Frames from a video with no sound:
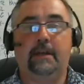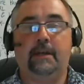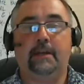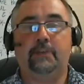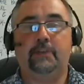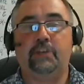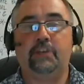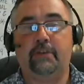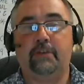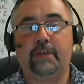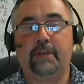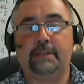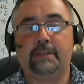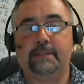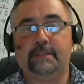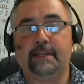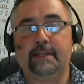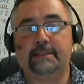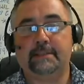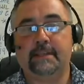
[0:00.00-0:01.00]
generate
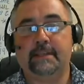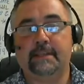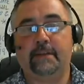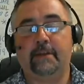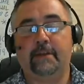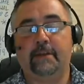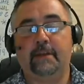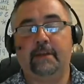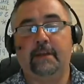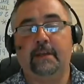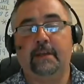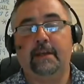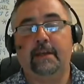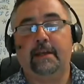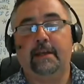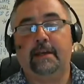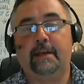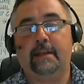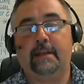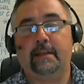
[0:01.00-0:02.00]
into that area,
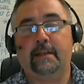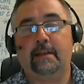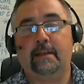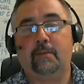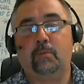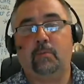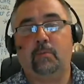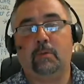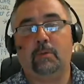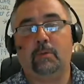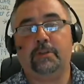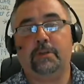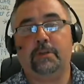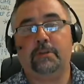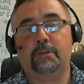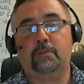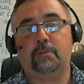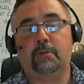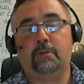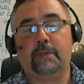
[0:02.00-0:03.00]
and what we'll do
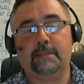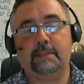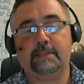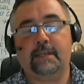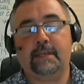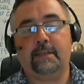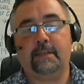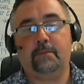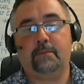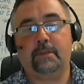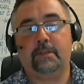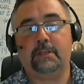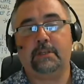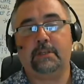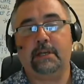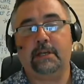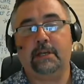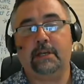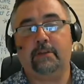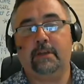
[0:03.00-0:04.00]
is we'll get together with a
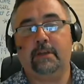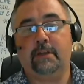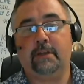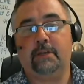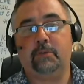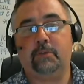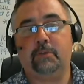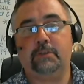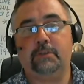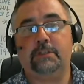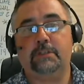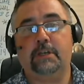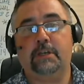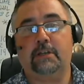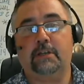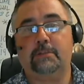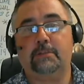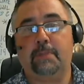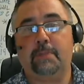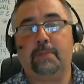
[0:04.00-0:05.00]
diary and we'll start
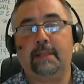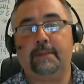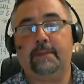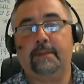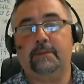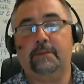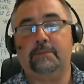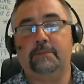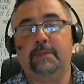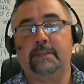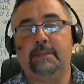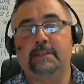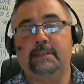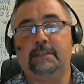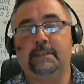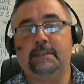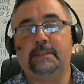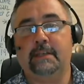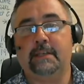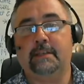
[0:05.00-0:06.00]
to plan those
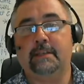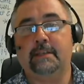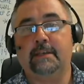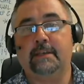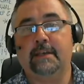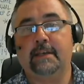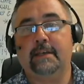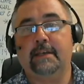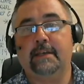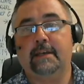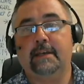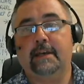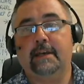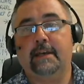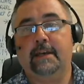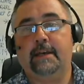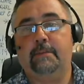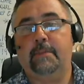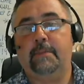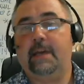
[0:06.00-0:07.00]
meetings in.
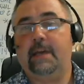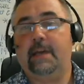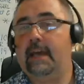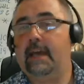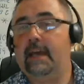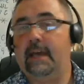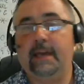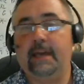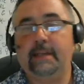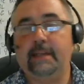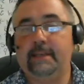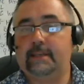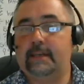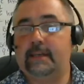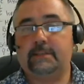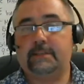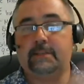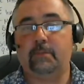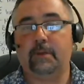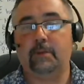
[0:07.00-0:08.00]
Any
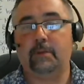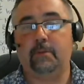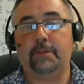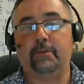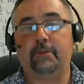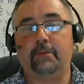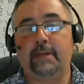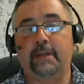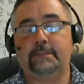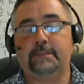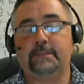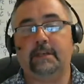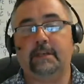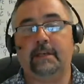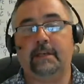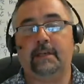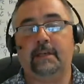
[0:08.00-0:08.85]
days of the week would be great,